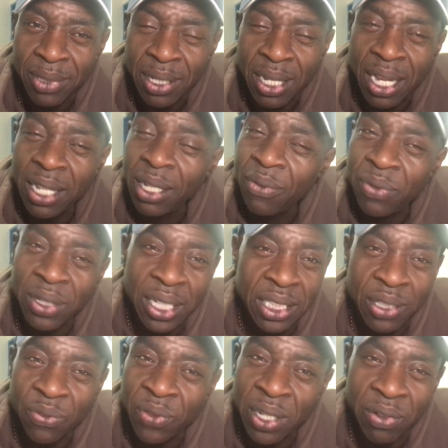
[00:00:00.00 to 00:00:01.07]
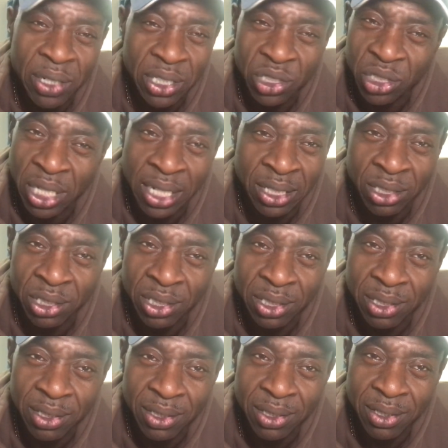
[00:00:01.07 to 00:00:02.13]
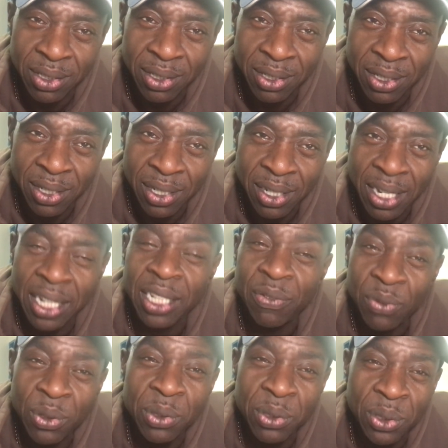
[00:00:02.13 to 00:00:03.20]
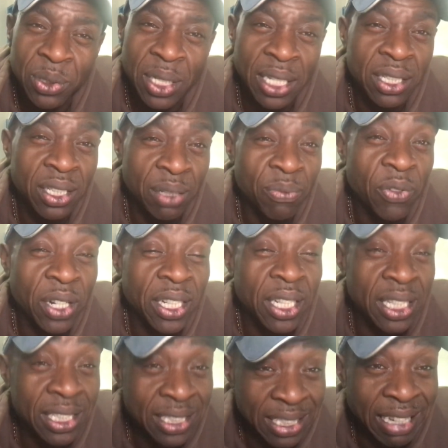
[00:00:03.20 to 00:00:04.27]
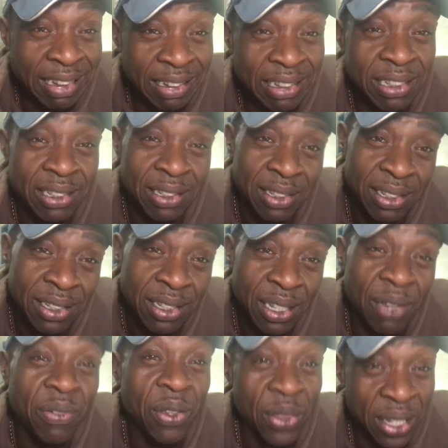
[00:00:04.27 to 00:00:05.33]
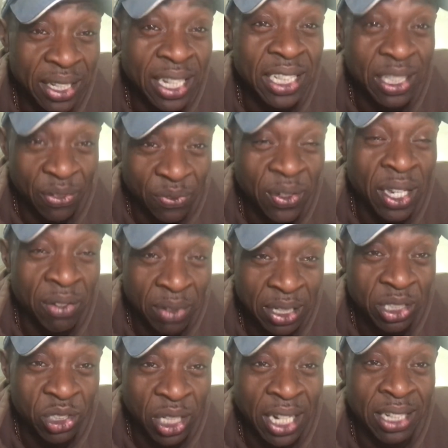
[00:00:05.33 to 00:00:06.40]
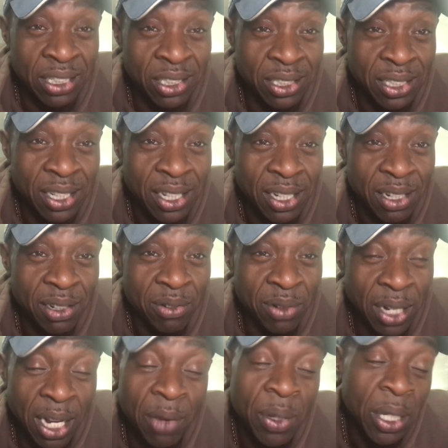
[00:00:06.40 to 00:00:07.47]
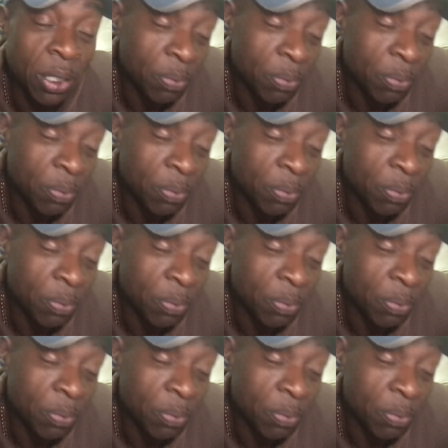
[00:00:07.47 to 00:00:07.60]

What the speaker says: I don't think that's a fair exchange. And if you do, then you're fucking sick. If you think that's a fair exchange, right?